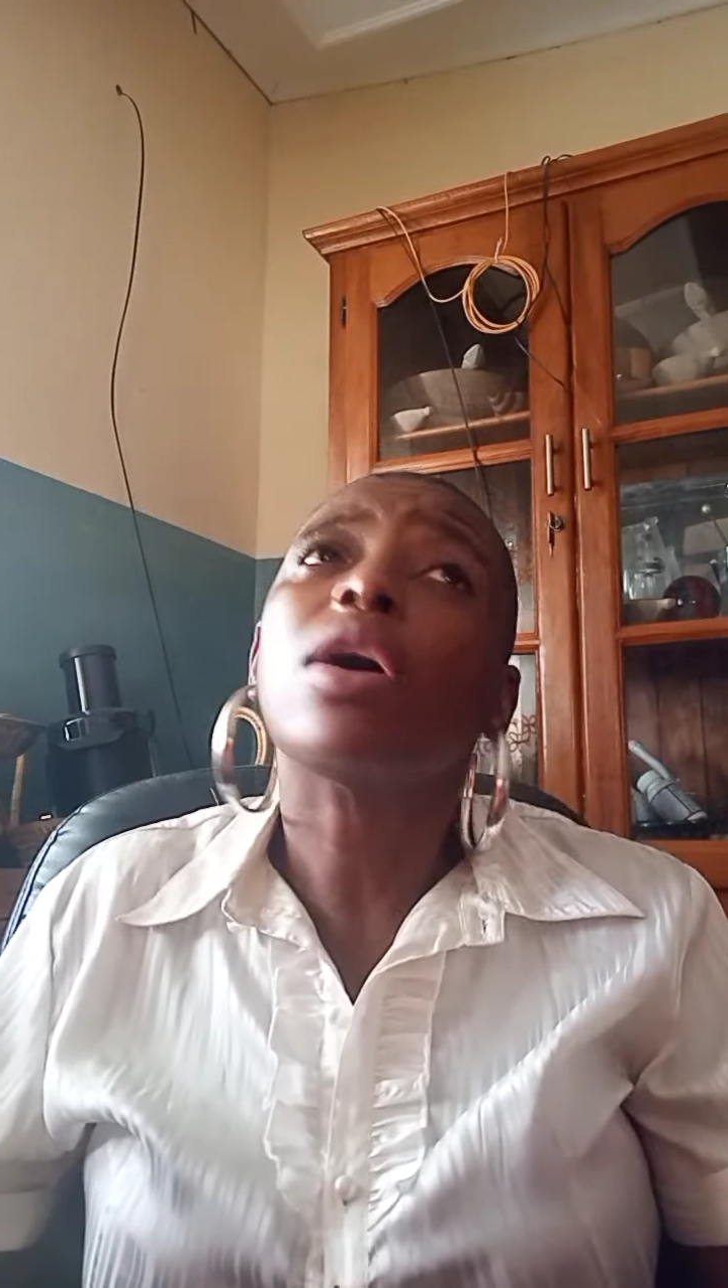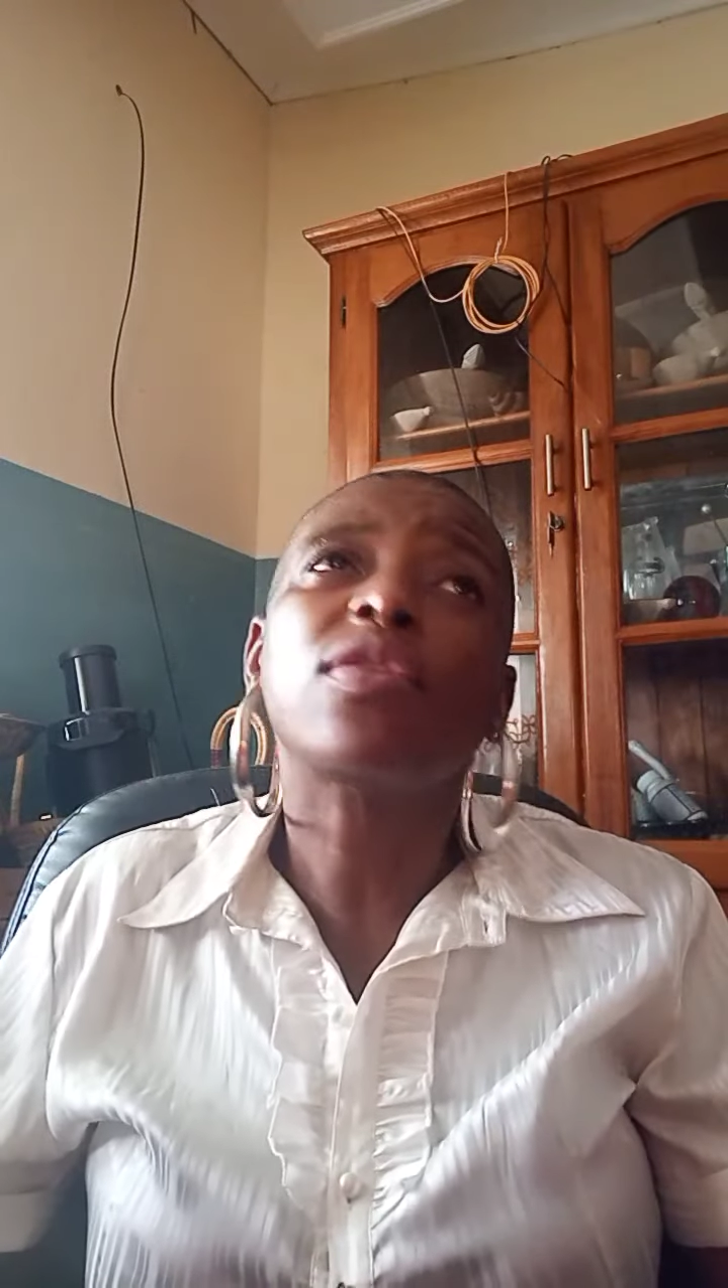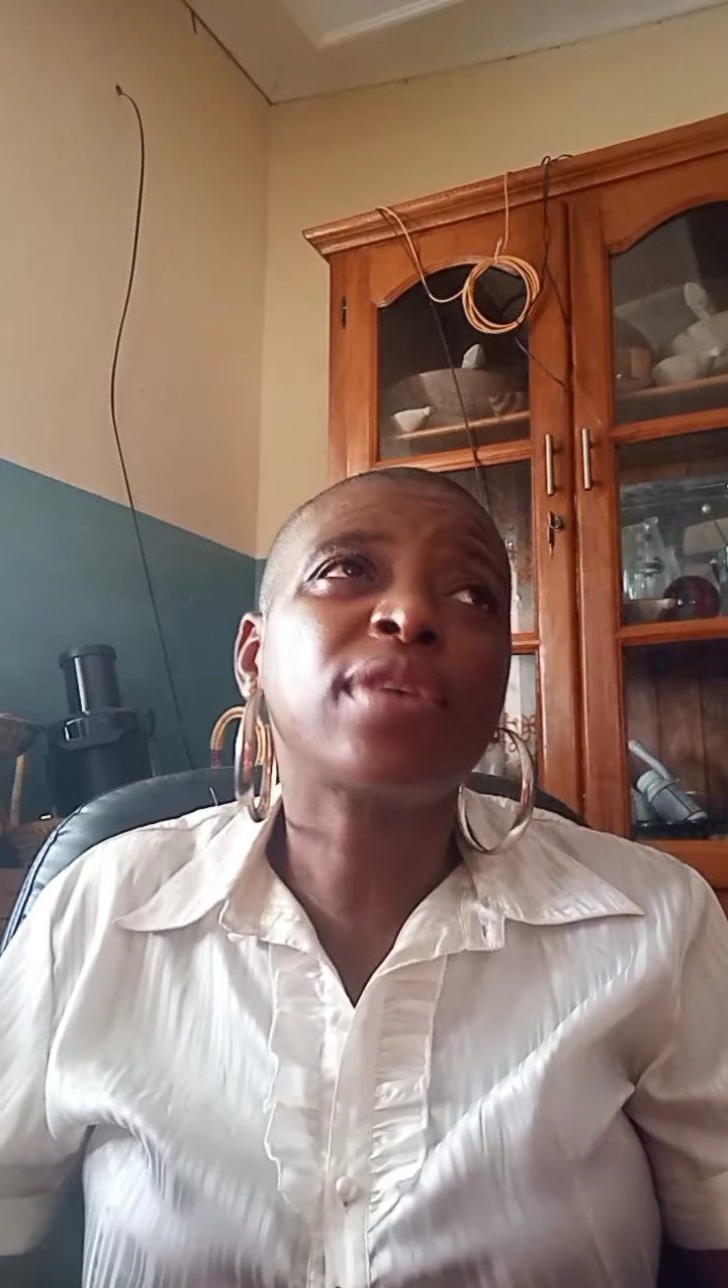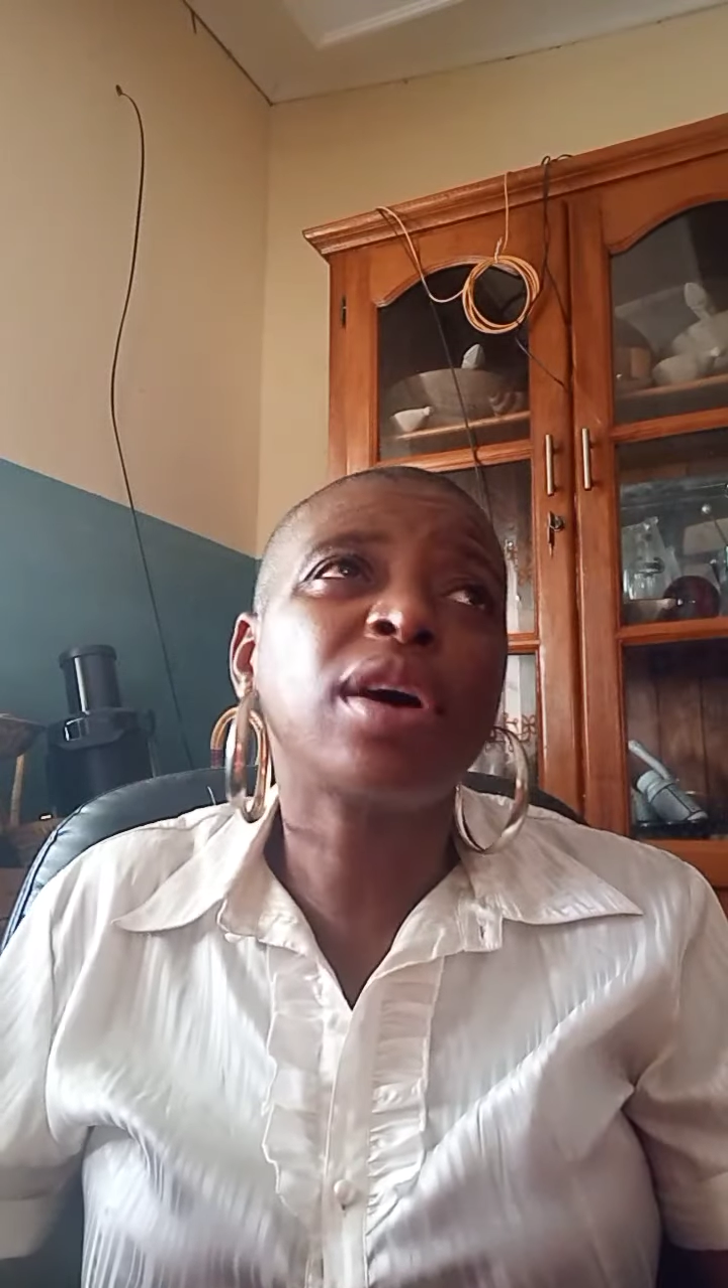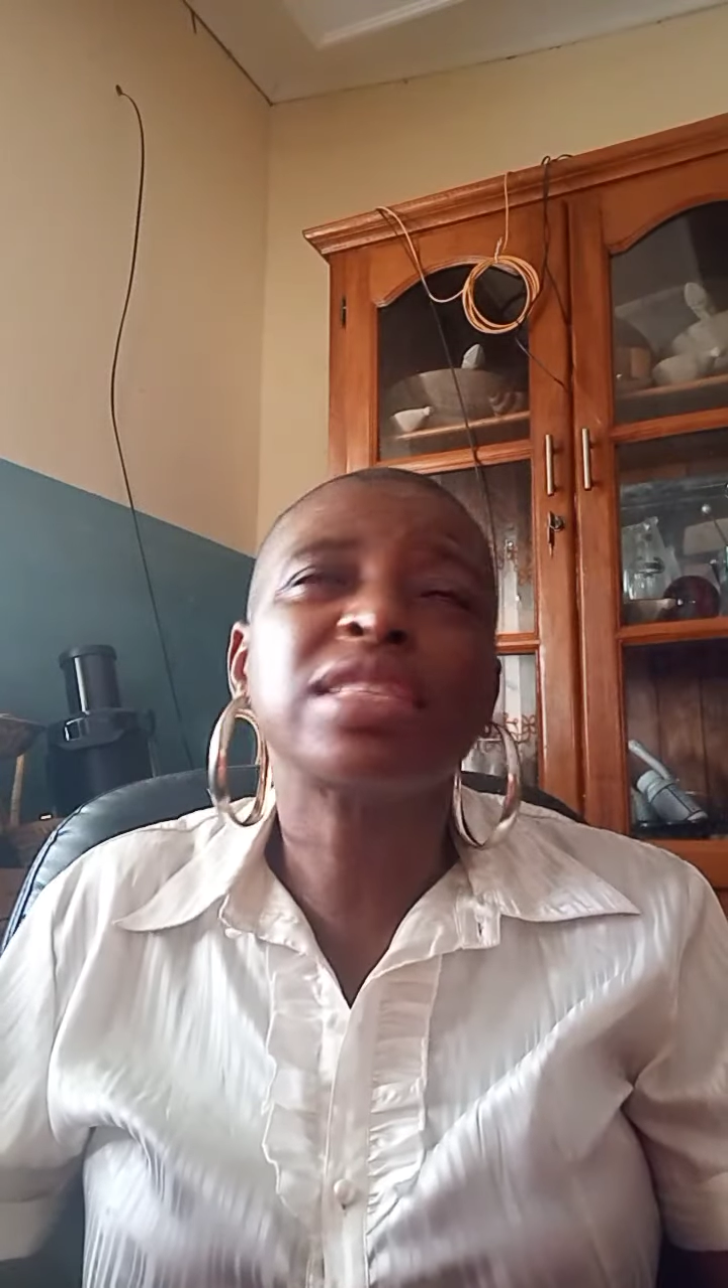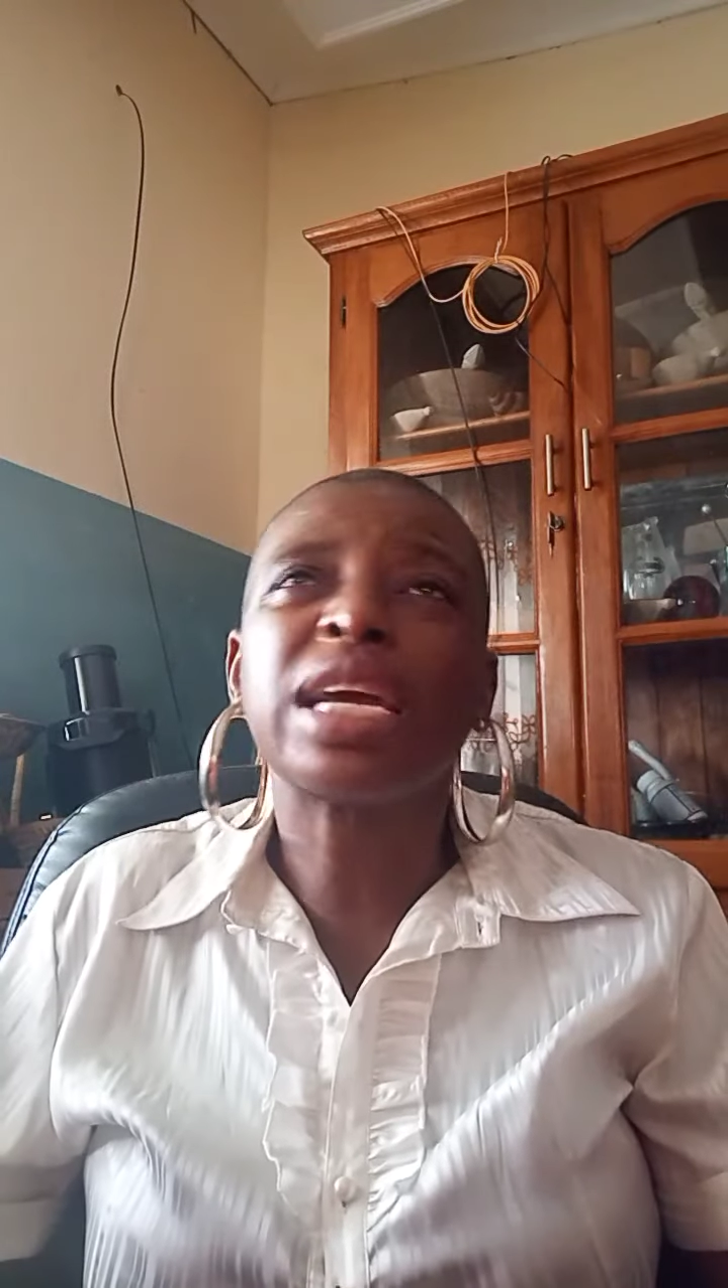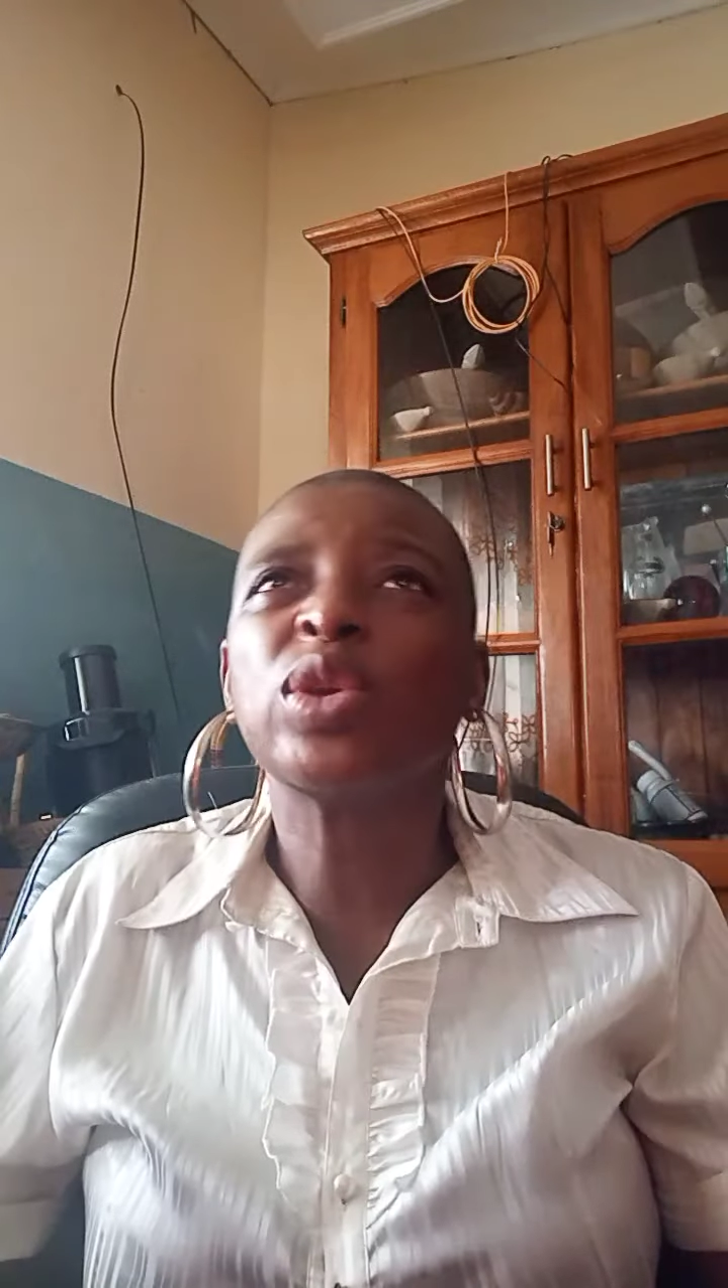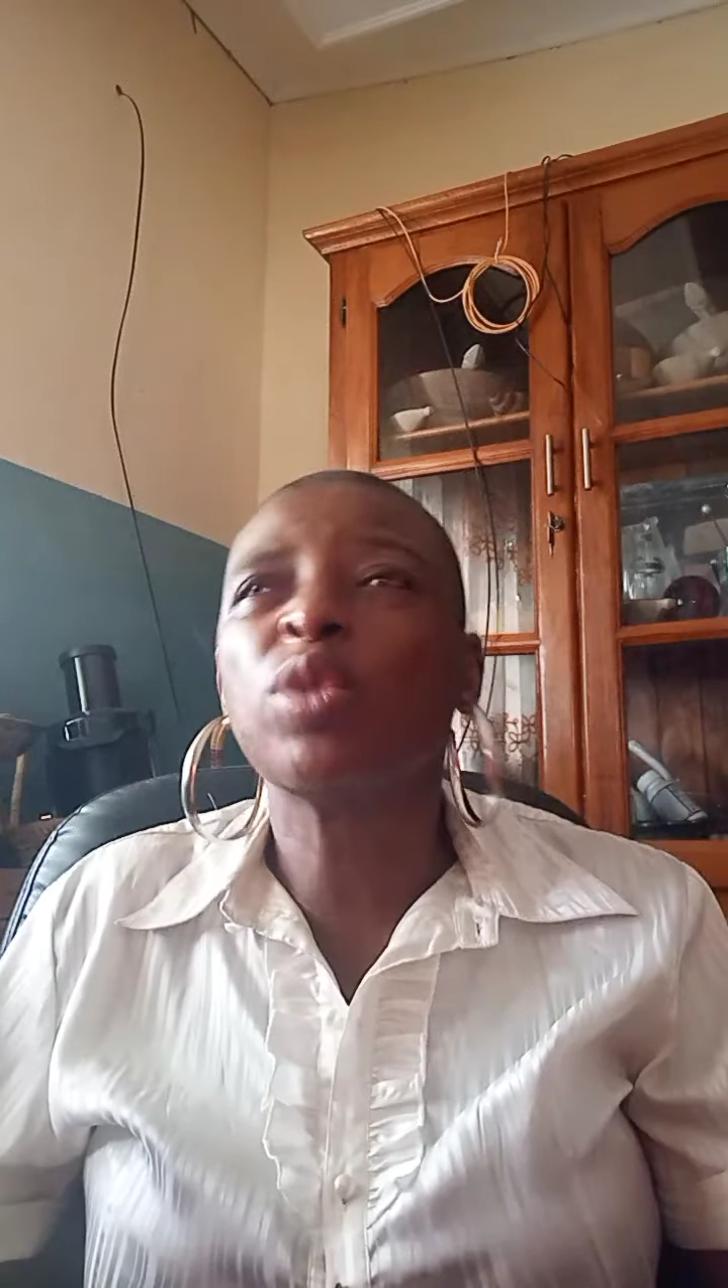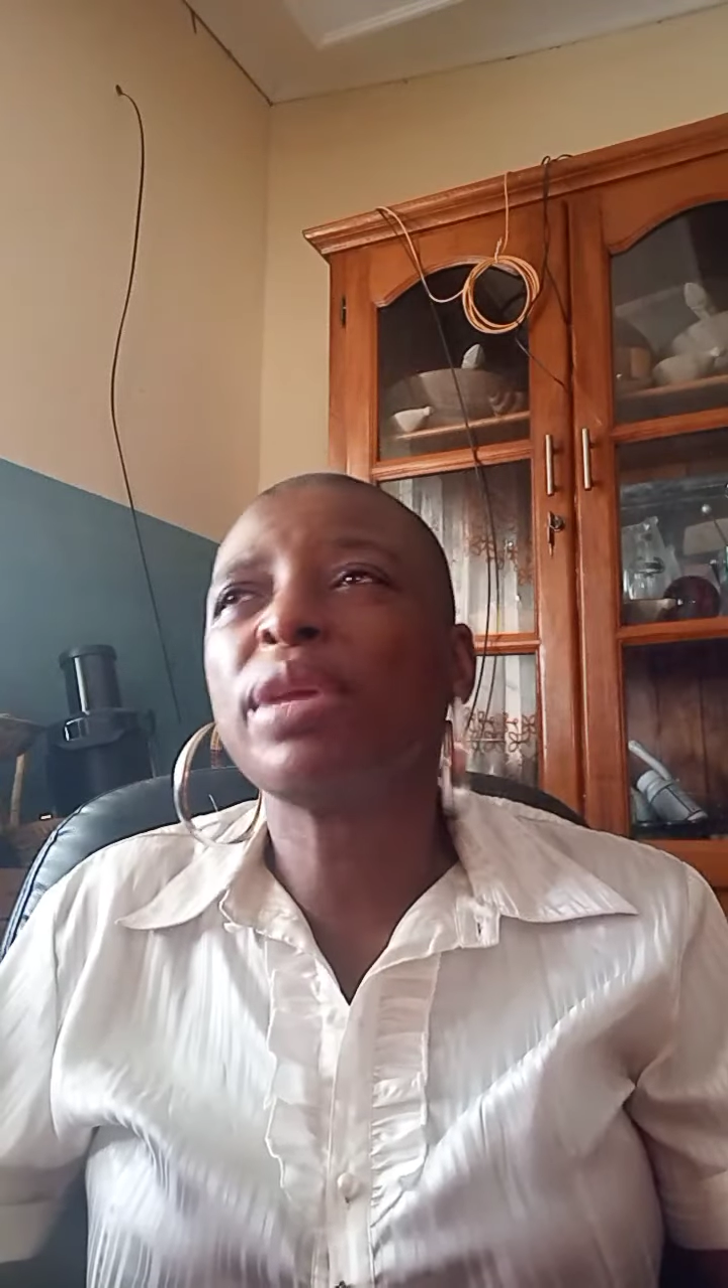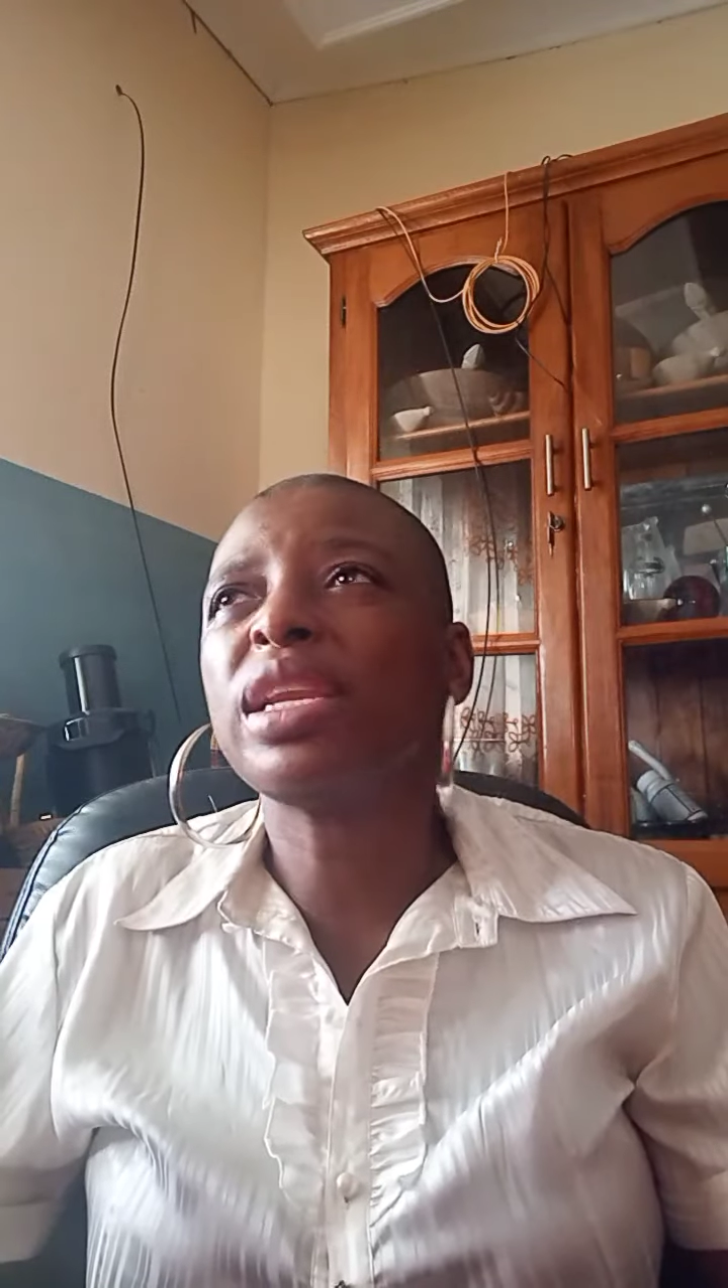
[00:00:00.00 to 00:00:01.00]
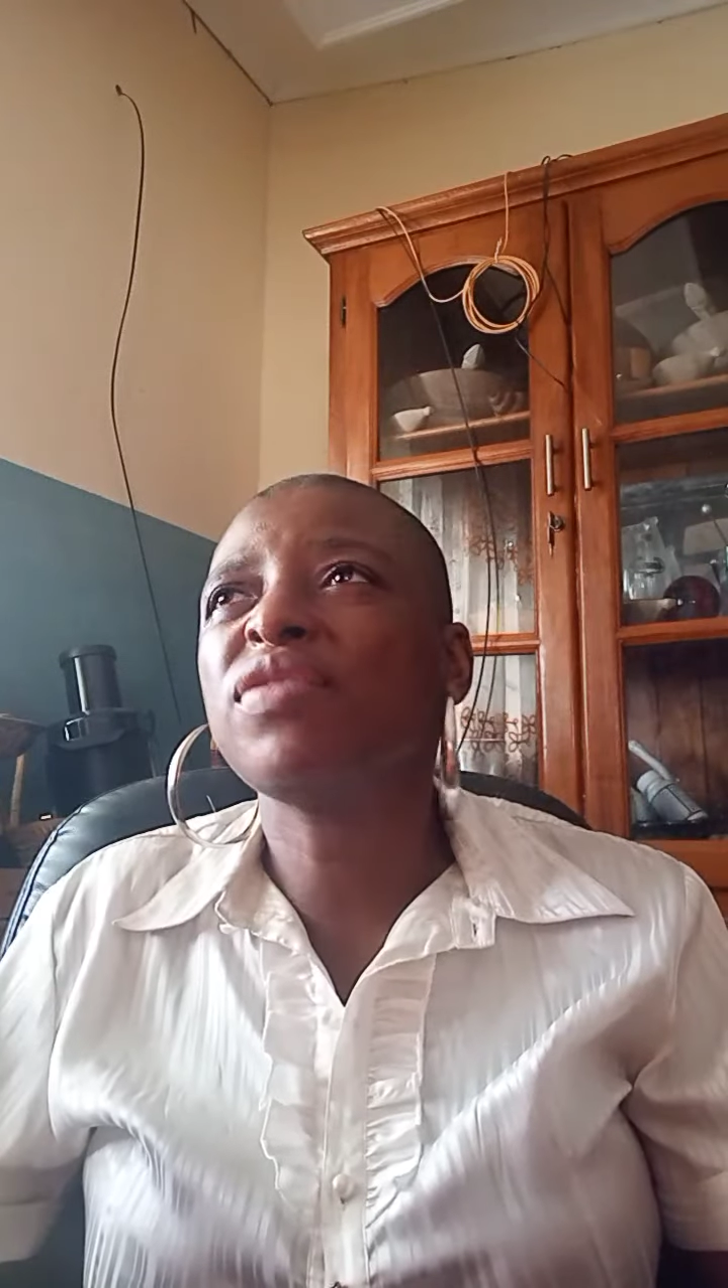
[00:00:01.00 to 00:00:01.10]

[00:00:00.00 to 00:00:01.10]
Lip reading: of course I do believe.